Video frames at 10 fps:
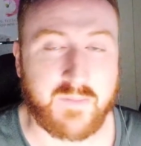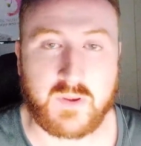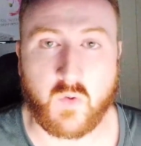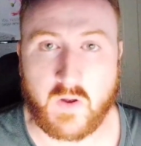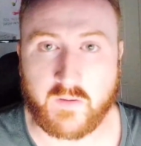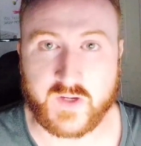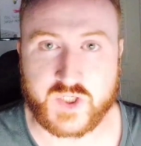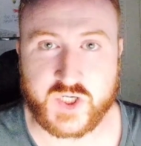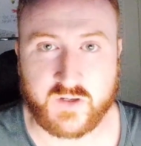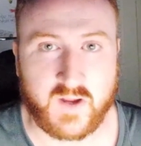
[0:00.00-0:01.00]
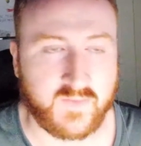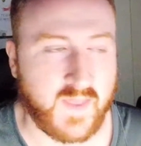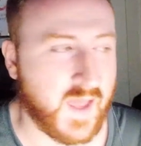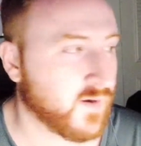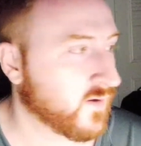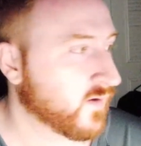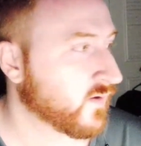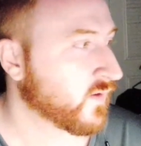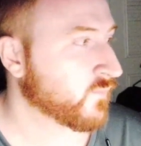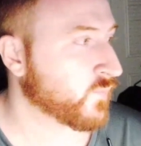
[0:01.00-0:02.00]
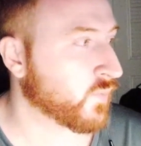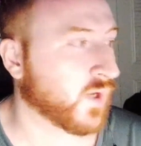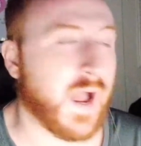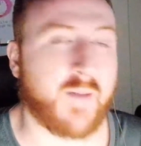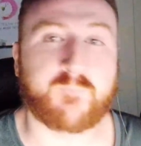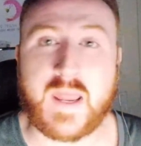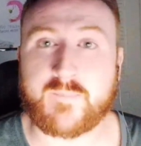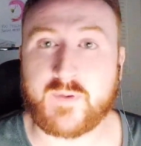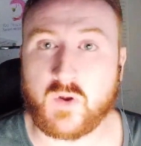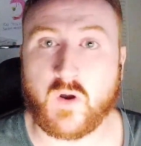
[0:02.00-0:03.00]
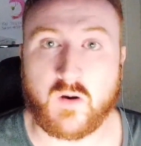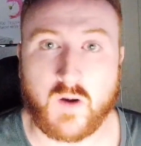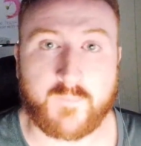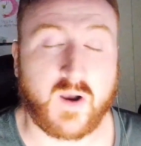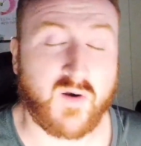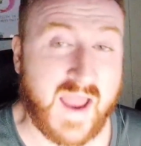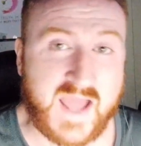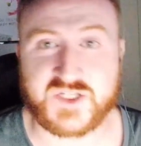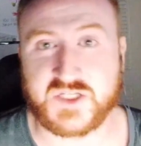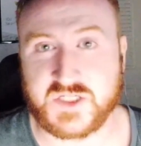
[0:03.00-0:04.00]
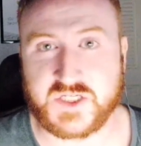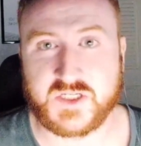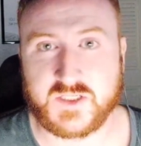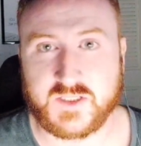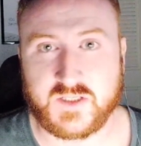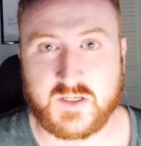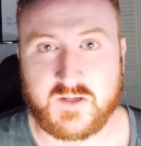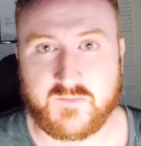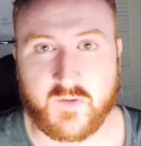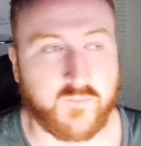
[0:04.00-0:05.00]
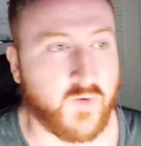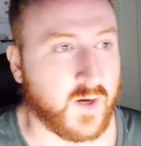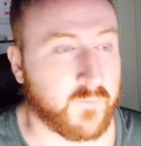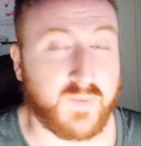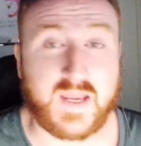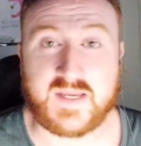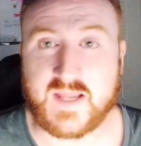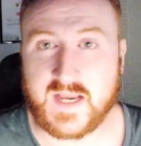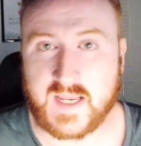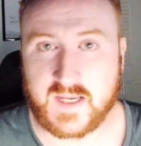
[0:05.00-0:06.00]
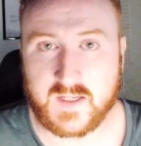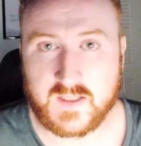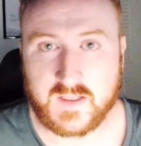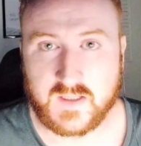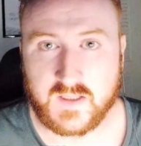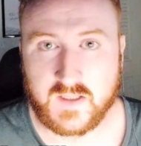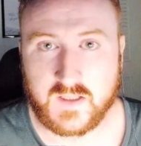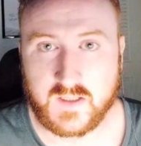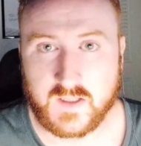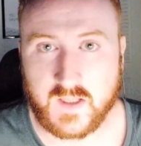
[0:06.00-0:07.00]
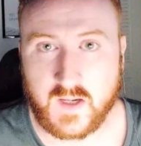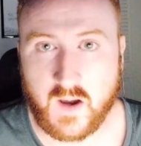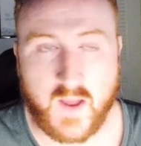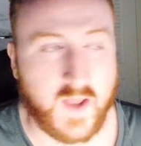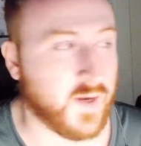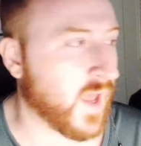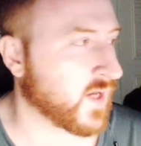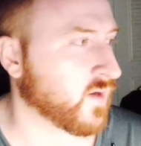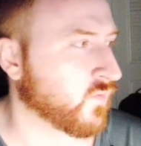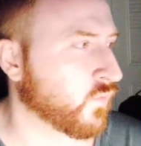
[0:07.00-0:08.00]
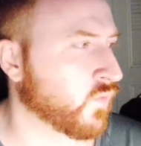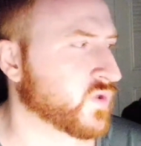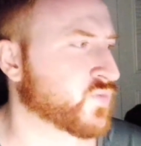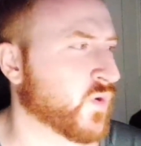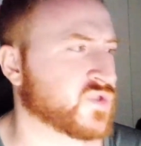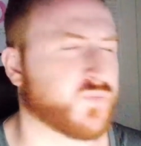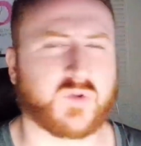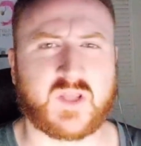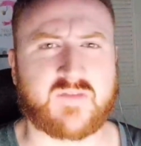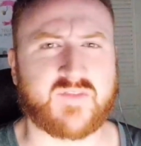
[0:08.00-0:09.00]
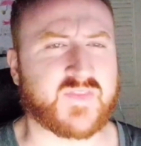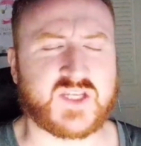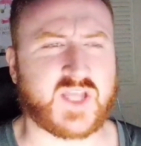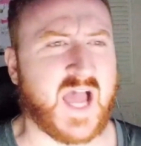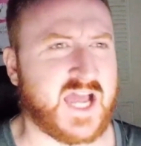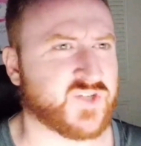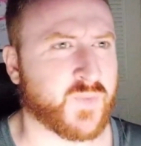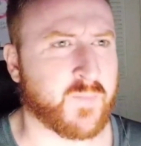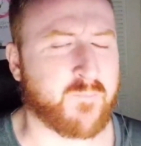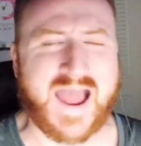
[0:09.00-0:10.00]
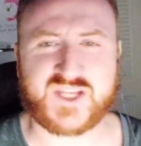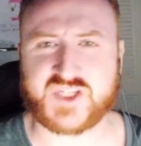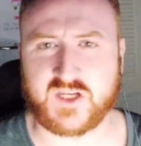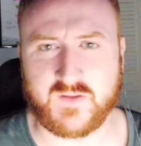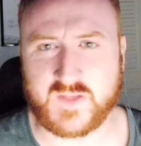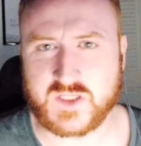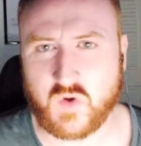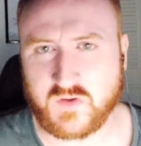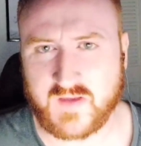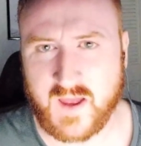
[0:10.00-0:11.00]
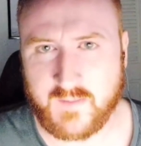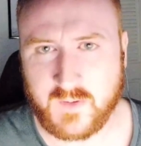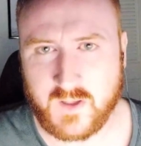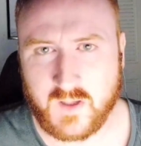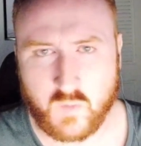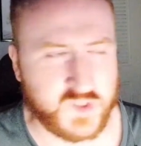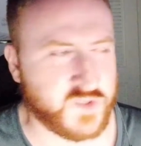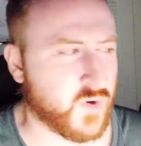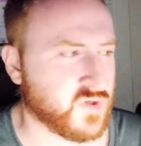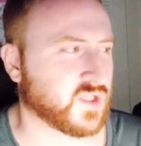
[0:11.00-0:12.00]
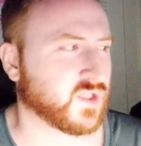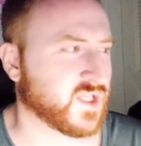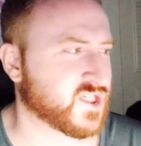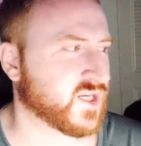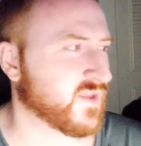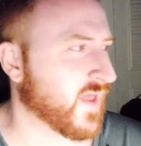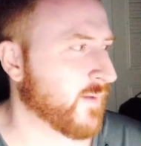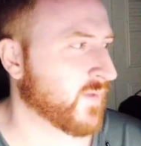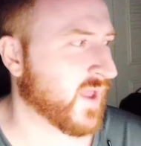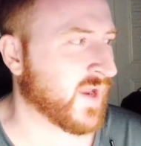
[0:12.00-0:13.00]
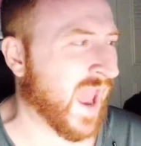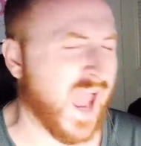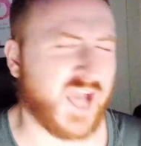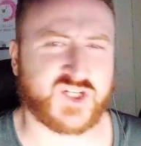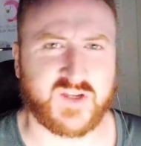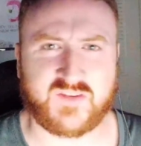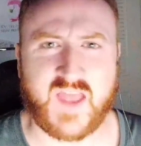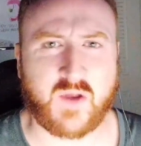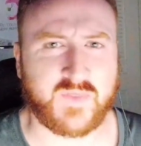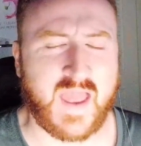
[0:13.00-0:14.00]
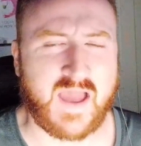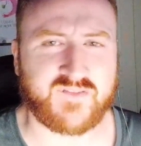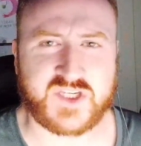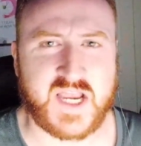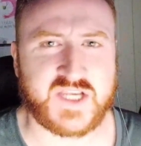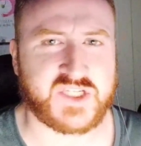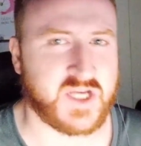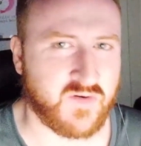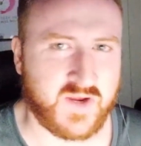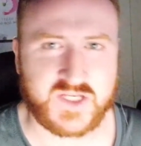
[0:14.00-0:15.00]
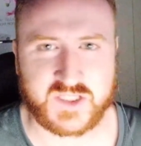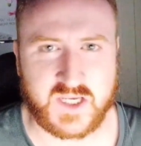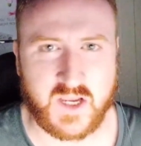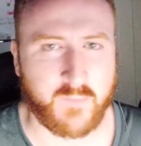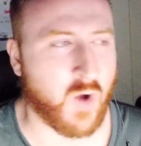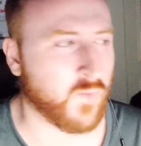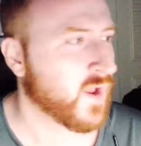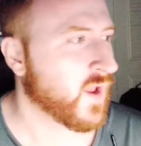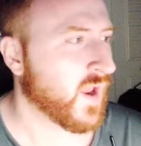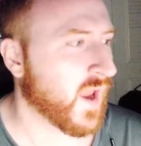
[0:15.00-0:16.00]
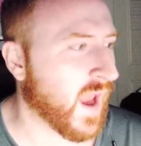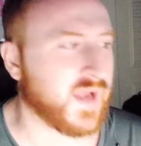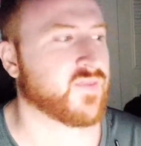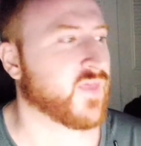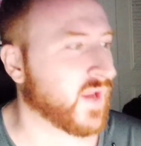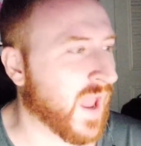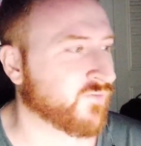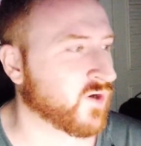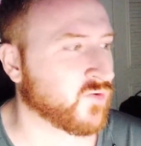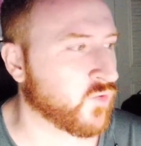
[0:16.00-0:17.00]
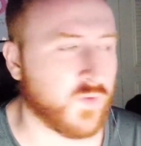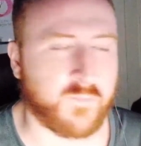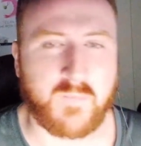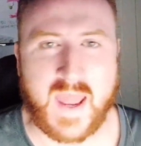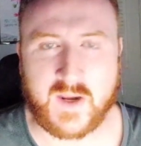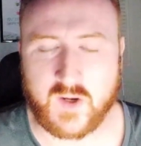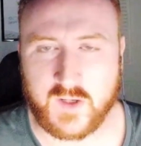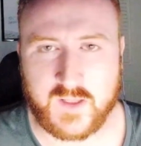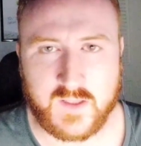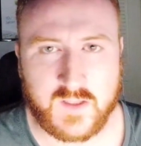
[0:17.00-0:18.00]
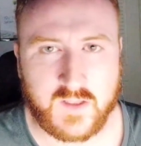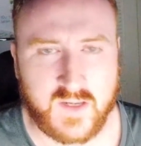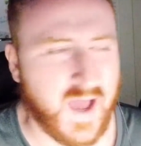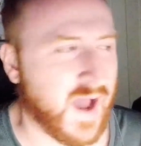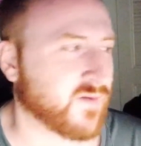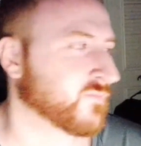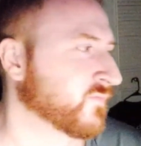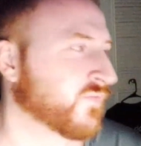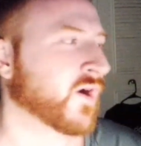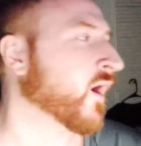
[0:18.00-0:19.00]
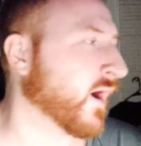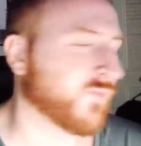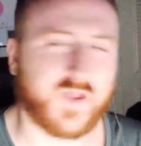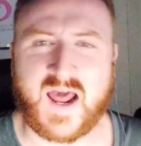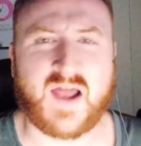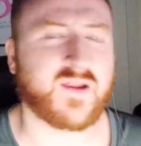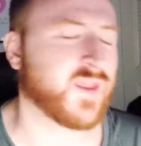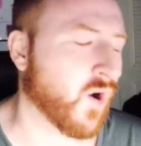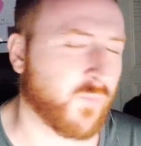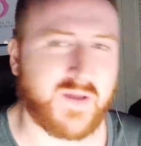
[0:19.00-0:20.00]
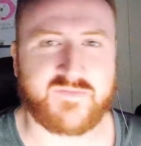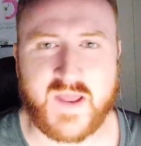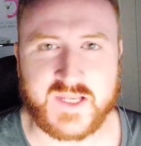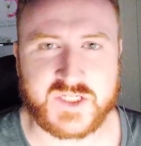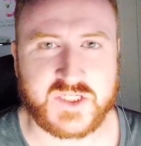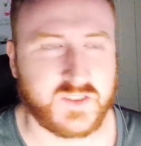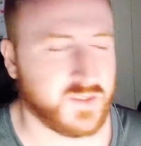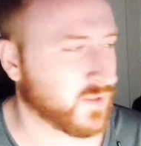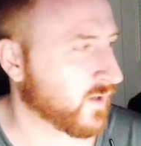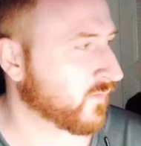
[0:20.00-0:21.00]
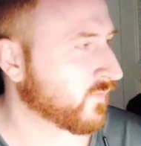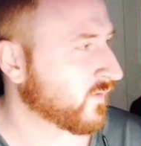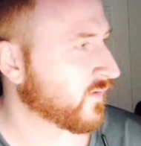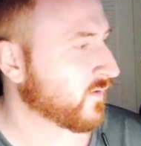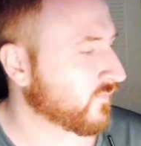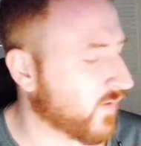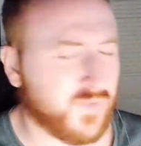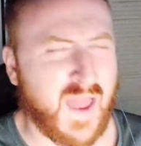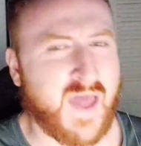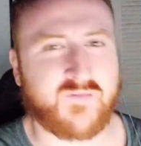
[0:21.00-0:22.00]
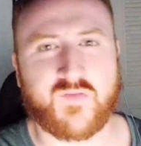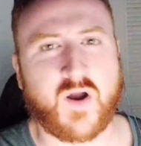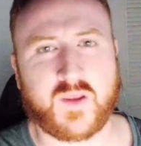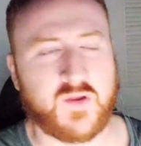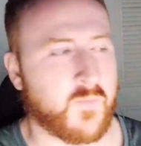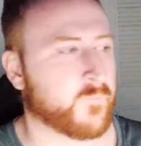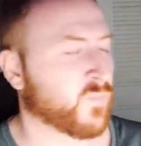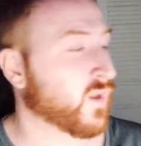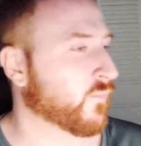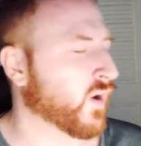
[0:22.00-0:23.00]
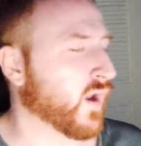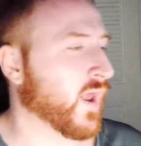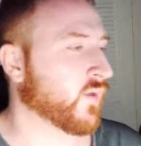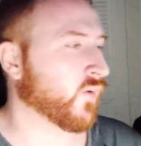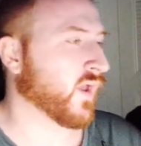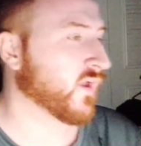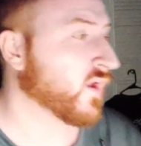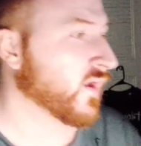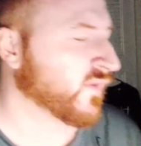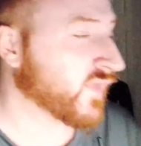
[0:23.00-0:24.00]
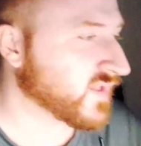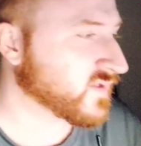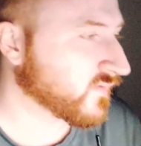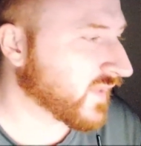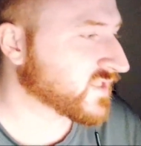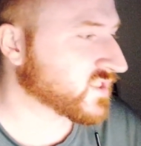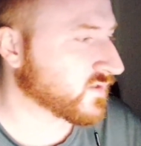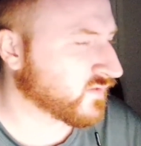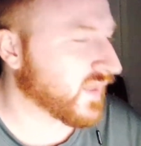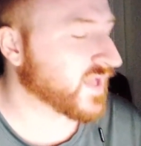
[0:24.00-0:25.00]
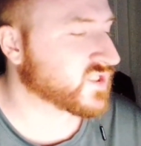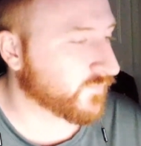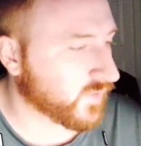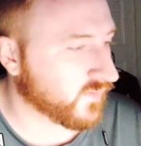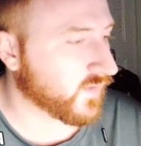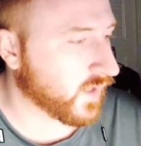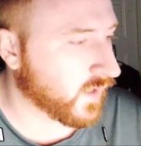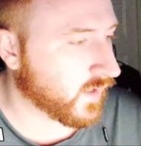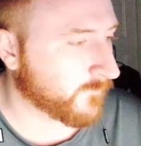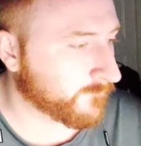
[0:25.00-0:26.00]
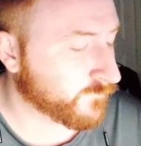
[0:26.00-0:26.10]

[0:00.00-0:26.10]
oil and shit like that. People got baby oil up their asses from fucking P Diddy, you know, and we're supposed to believe that these guys have been masculine this whole time. We're supposed to listen to them and actually take what they have to say seriously about anything having to do with manhood. Nah, fuck off. Get out my face, you know? Fuck that and fuck you. But anyway, that's something that